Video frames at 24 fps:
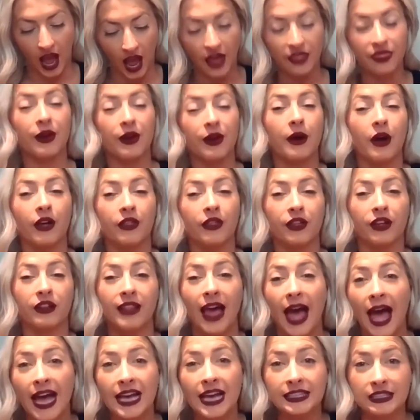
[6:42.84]
the
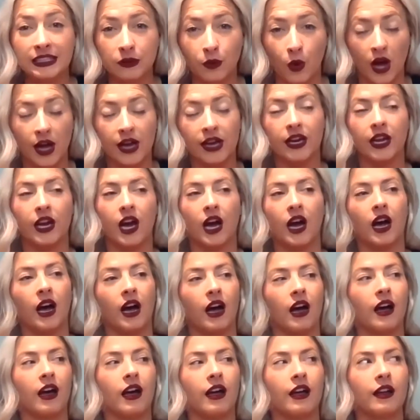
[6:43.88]
last one,
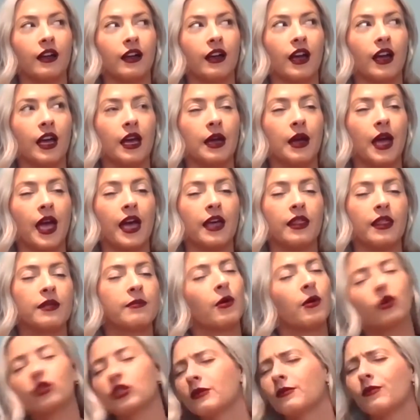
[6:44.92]
and the
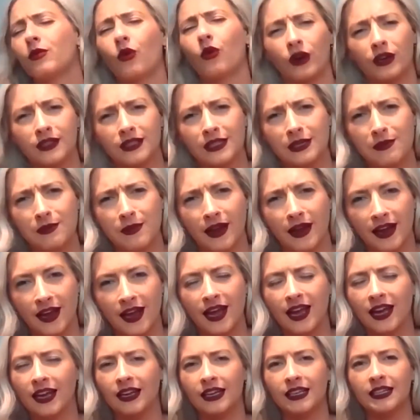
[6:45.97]
most important to me,
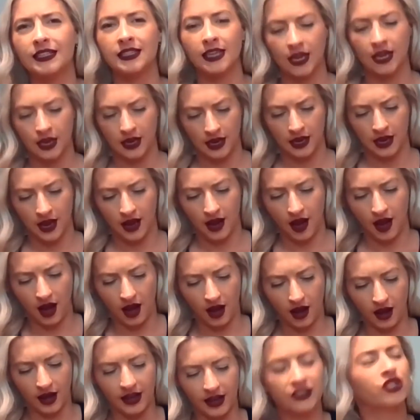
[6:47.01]
is
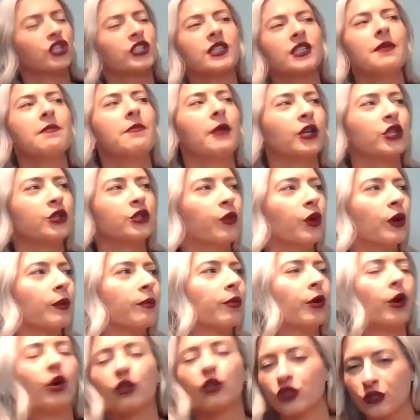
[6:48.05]
it's just a much more
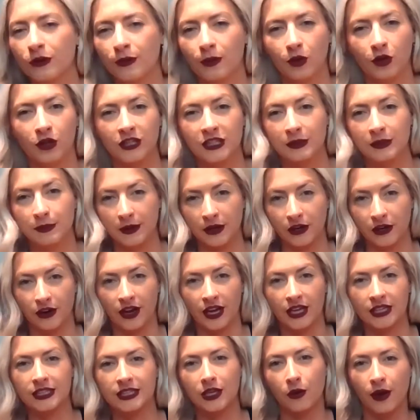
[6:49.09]
personal
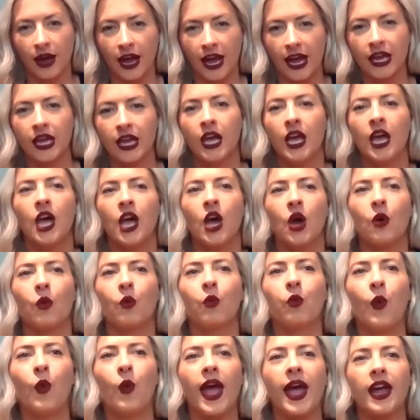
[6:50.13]
experience. Okay.
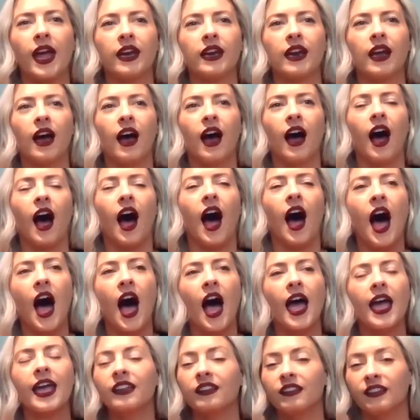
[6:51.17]
When
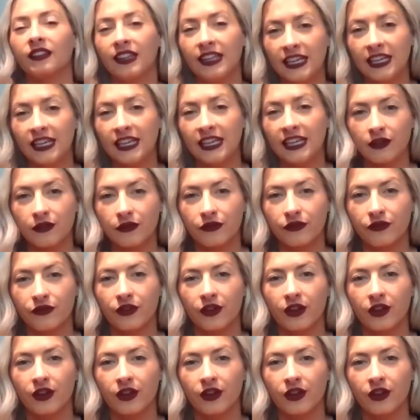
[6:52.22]
I leave